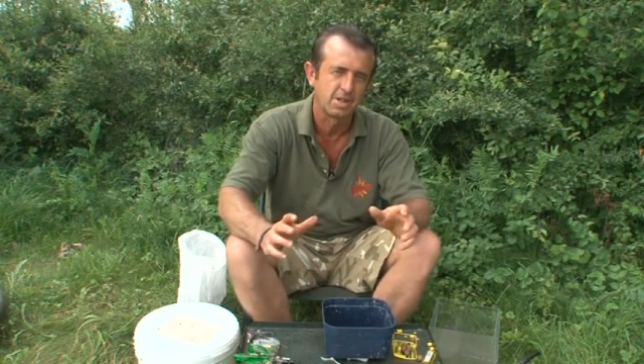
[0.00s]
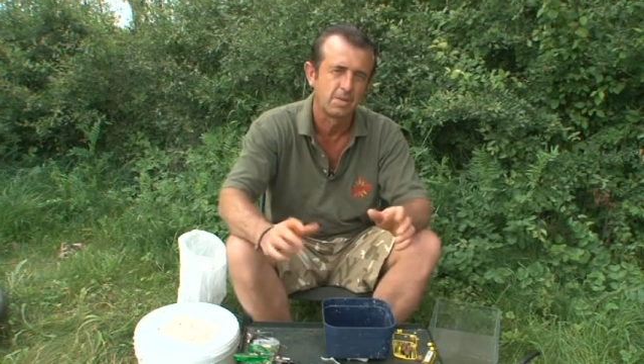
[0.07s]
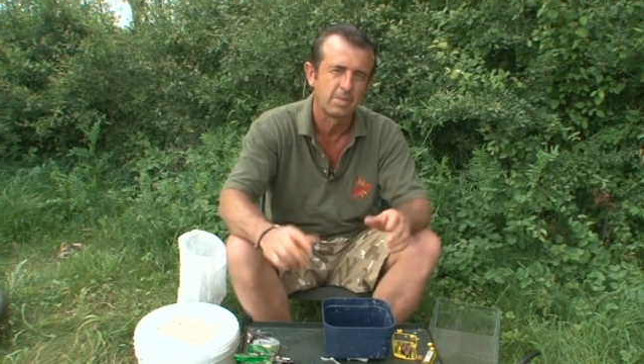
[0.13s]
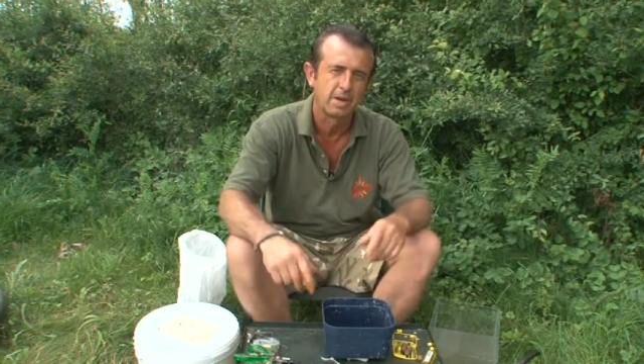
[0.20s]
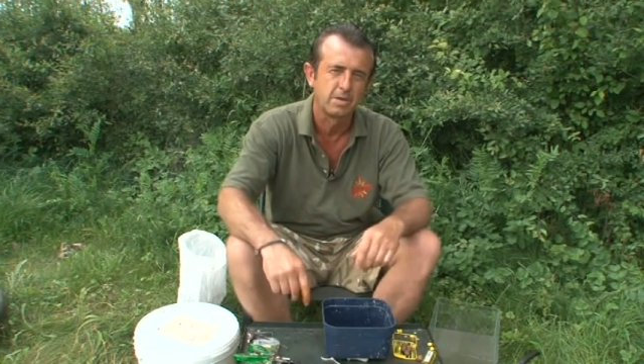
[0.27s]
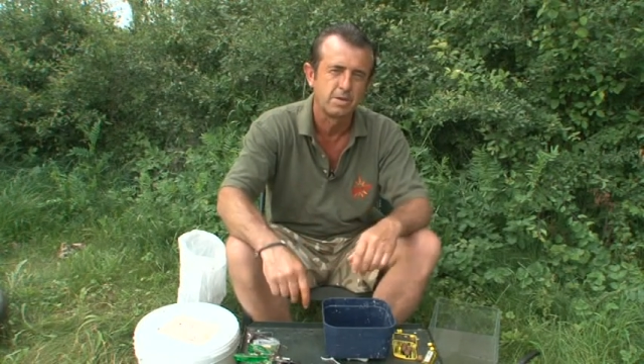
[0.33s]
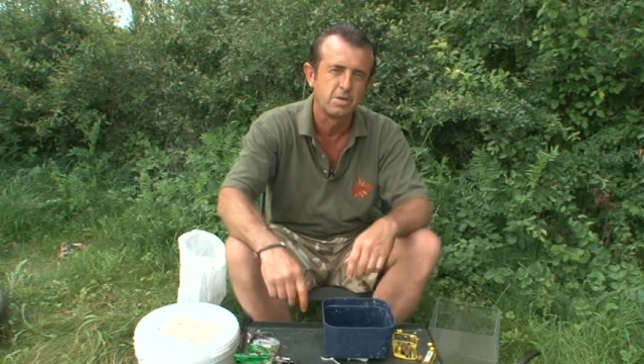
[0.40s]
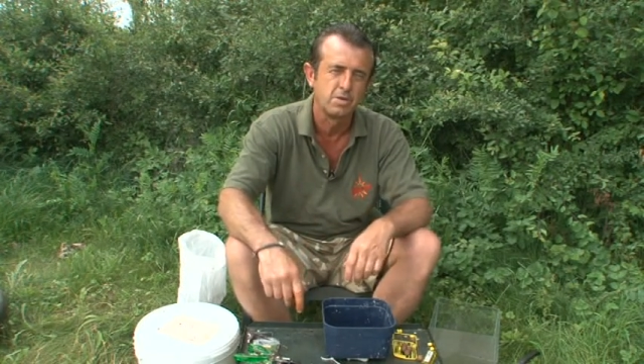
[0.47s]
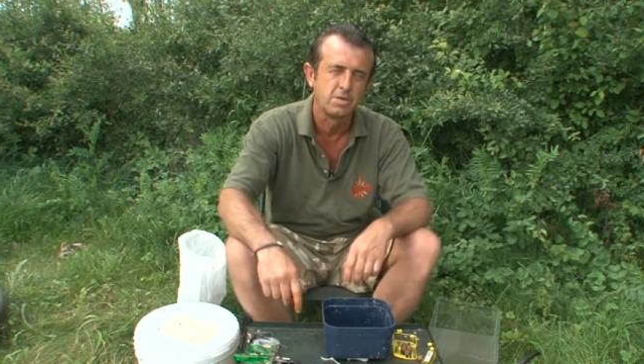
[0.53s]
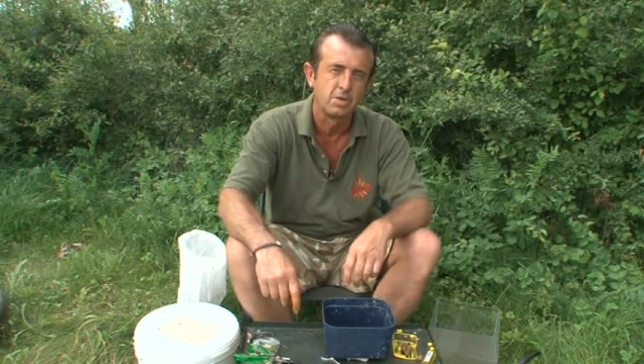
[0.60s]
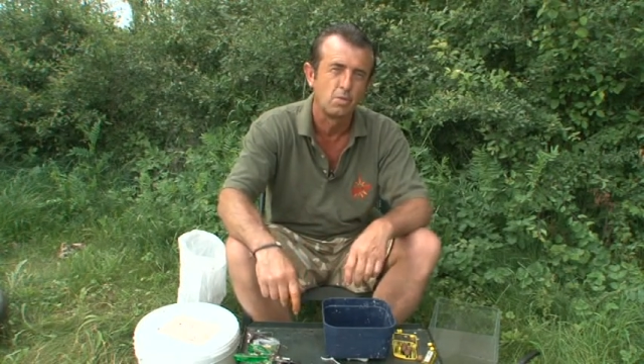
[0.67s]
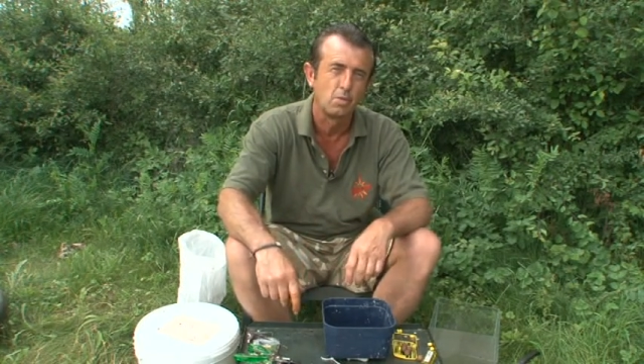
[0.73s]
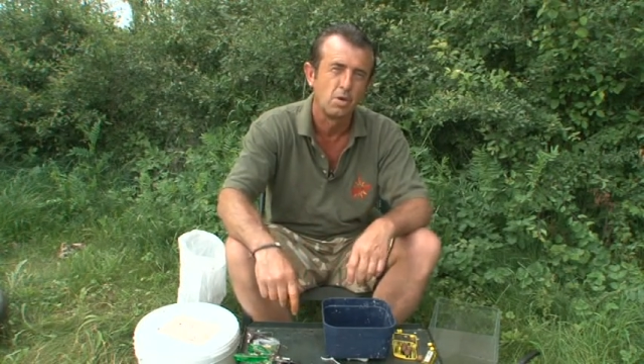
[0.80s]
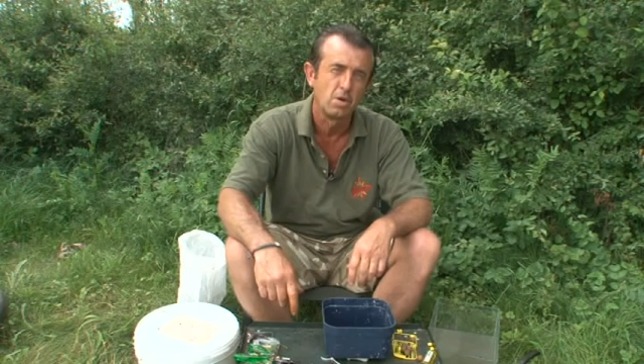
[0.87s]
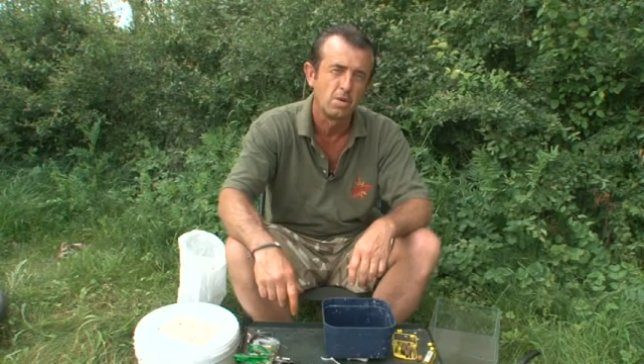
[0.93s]
about
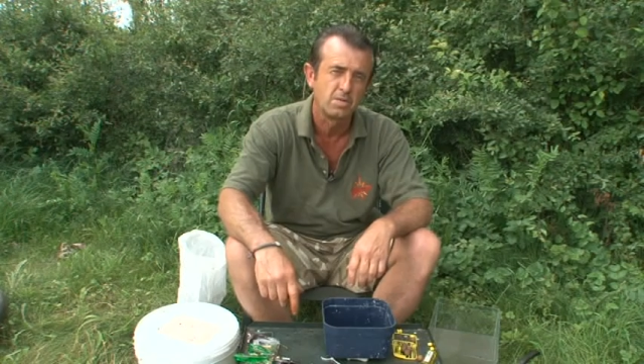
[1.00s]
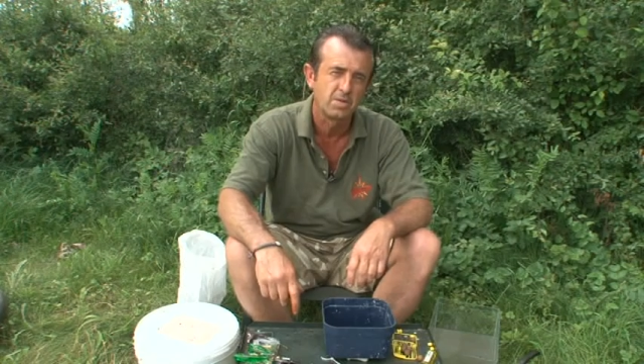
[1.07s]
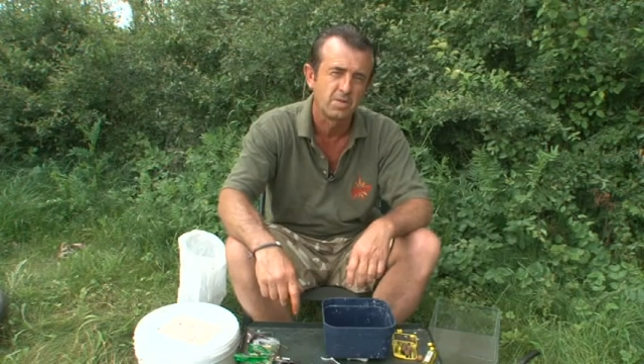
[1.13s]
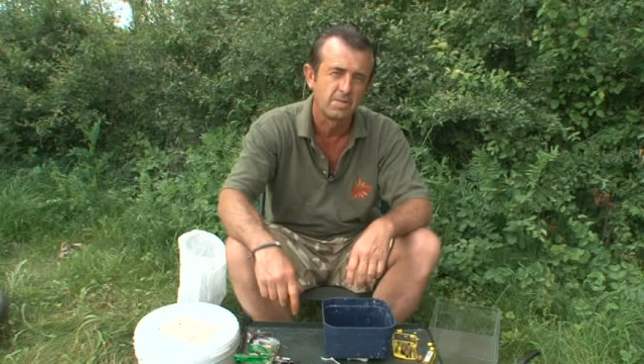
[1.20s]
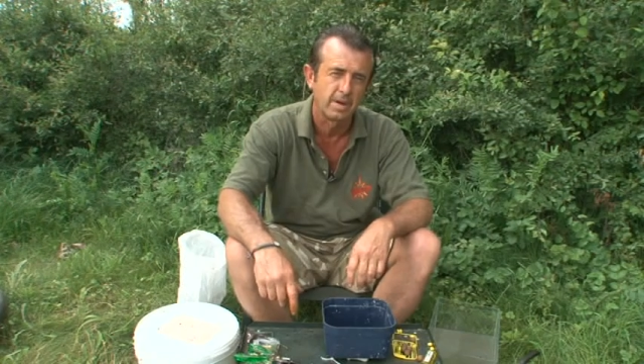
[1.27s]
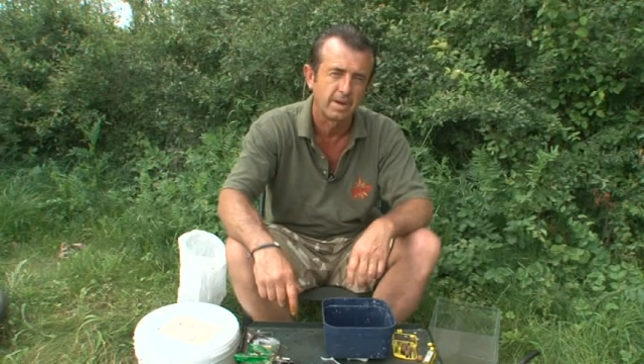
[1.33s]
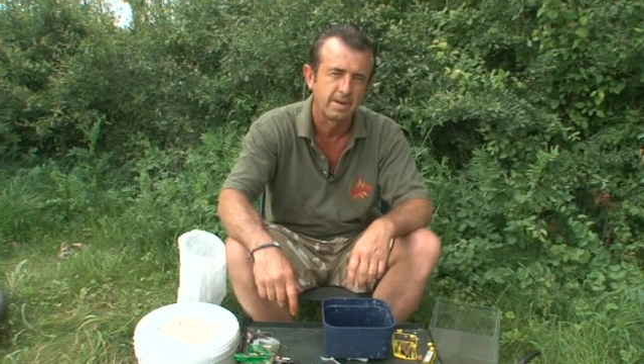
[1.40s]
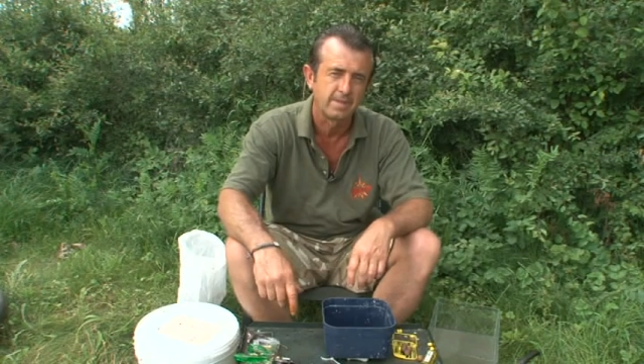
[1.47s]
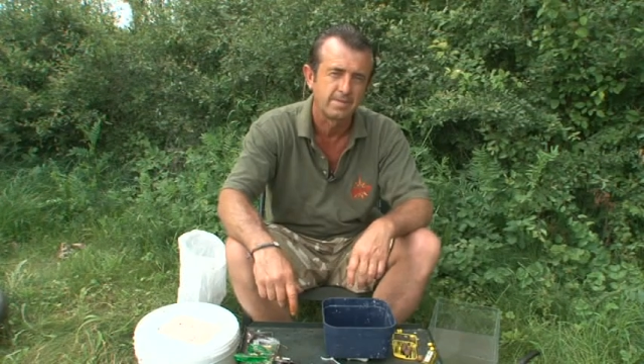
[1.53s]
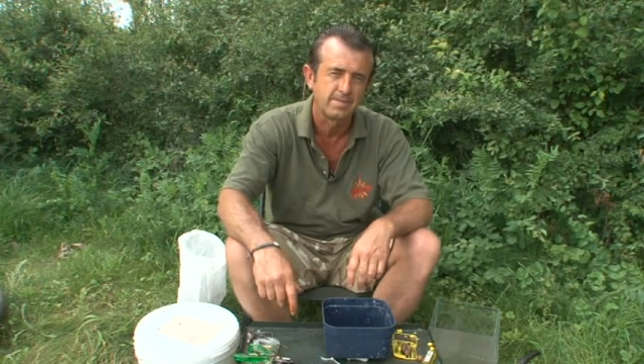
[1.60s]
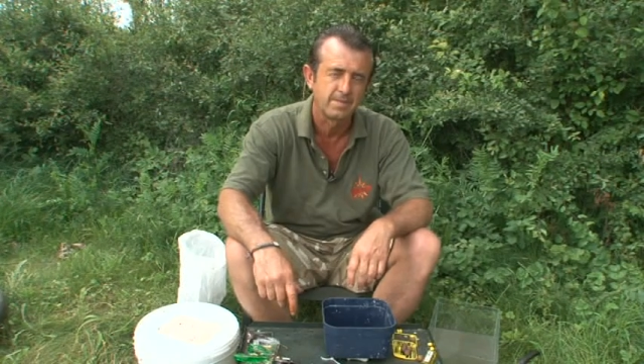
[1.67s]
using worms for bait.